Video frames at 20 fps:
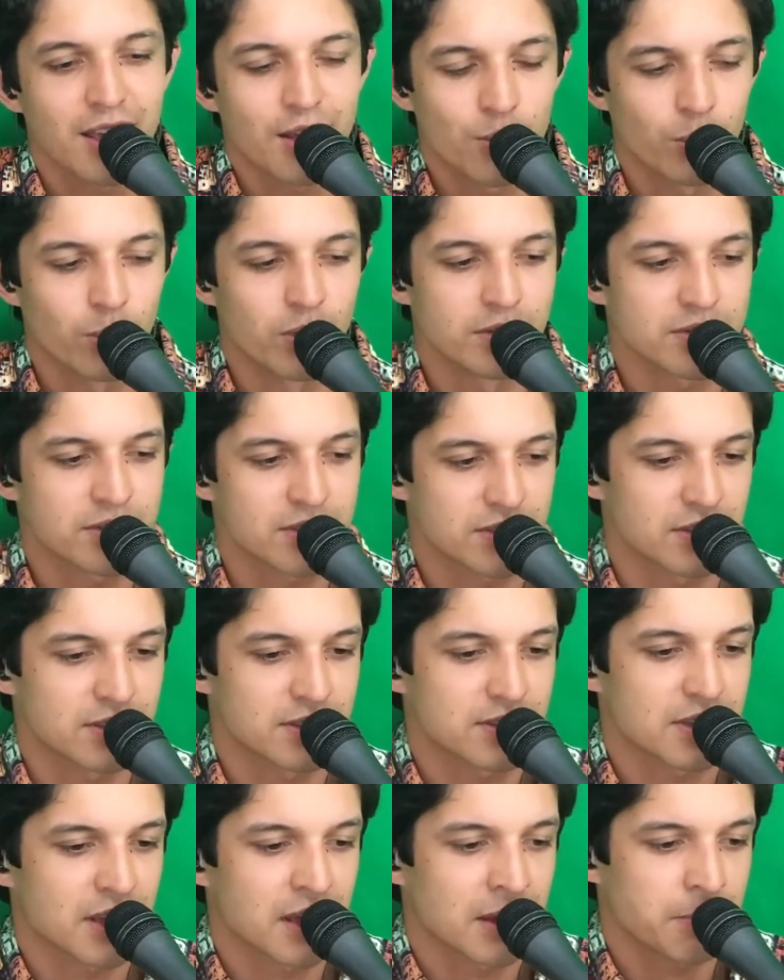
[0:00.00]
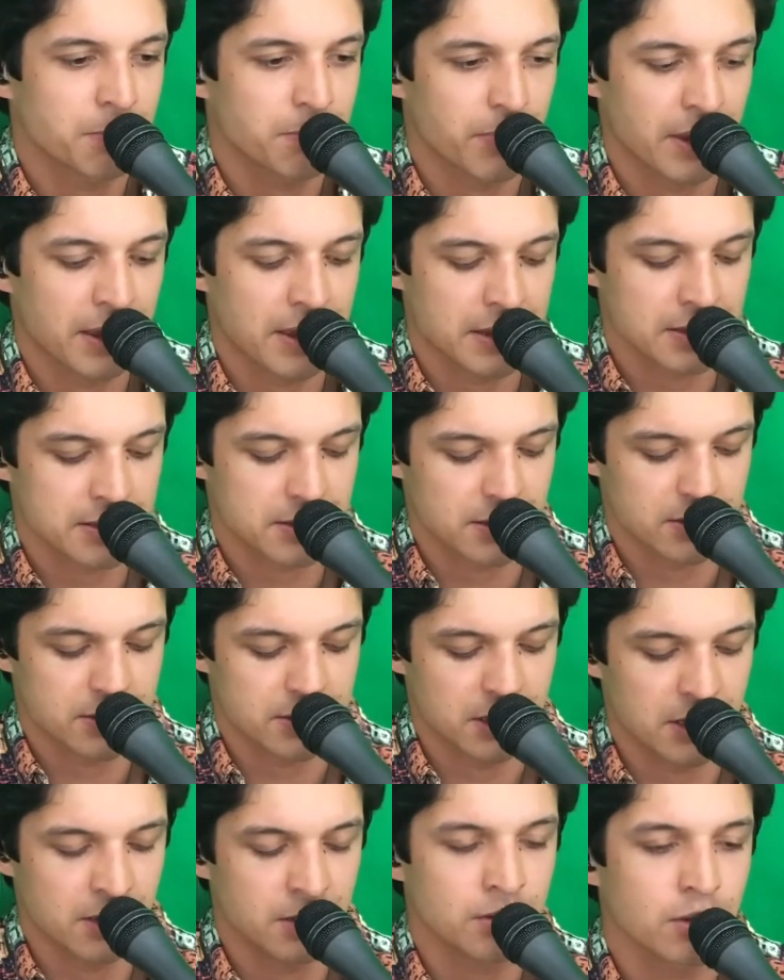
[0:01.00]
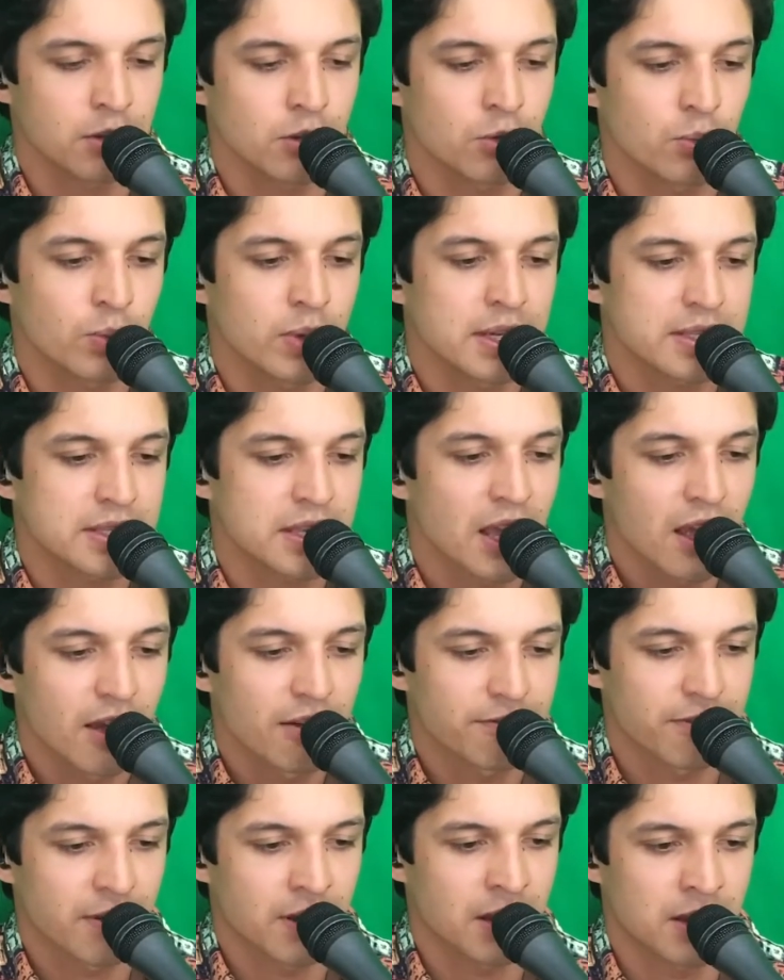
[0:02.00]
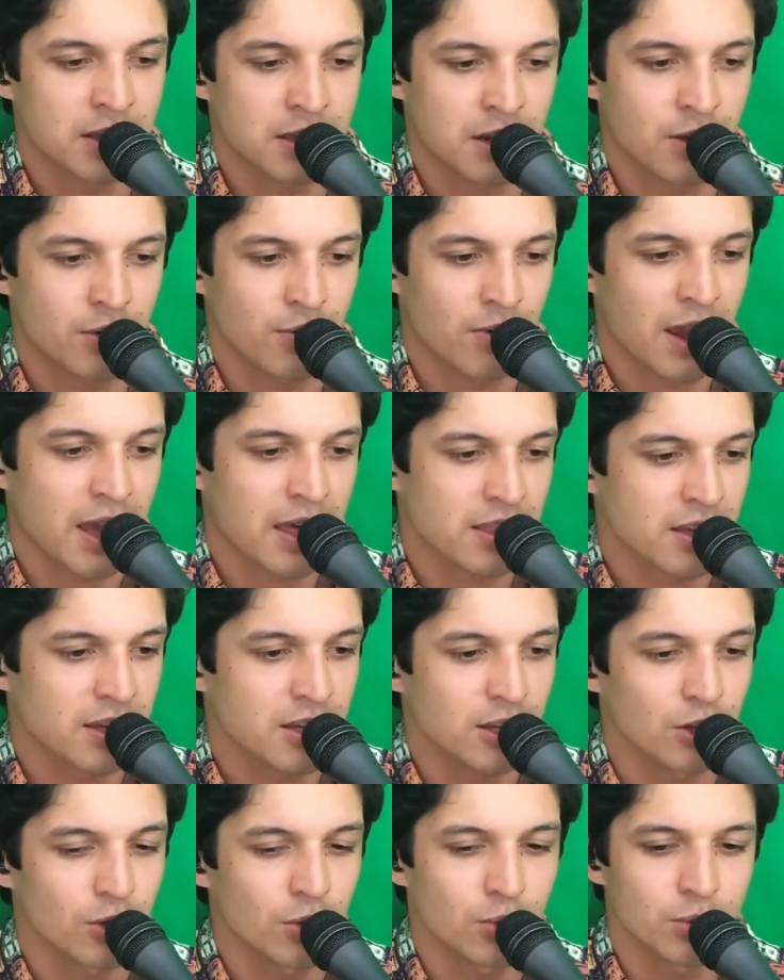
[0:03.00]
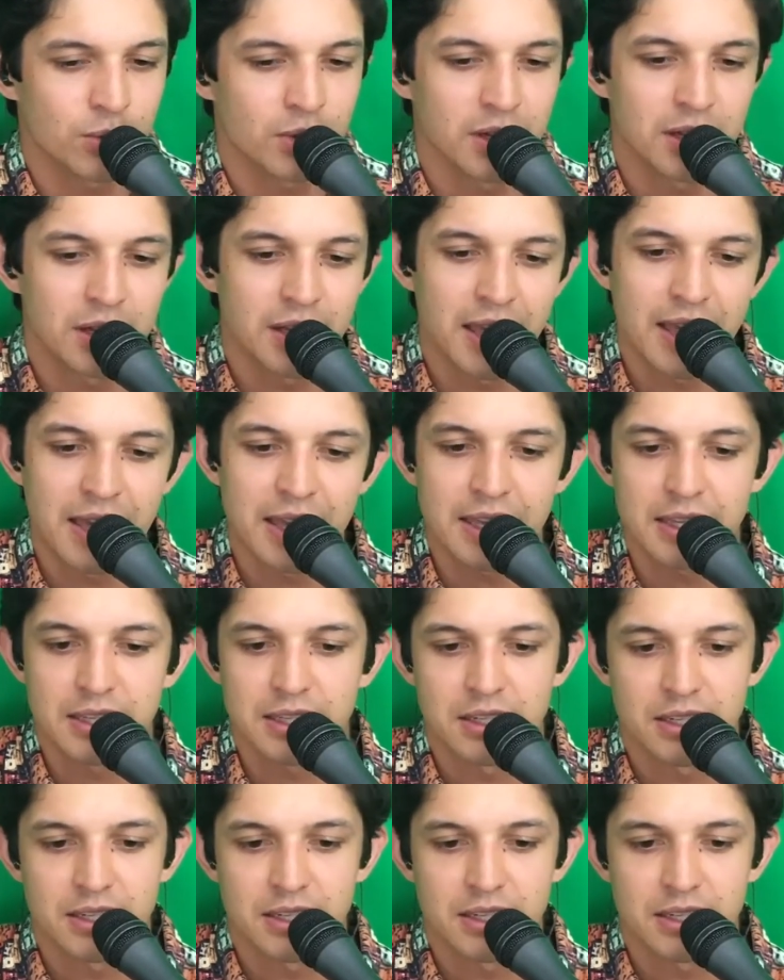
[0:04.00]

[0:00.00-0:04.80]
Once the time passes, I tell you it's fine. I'd rather you late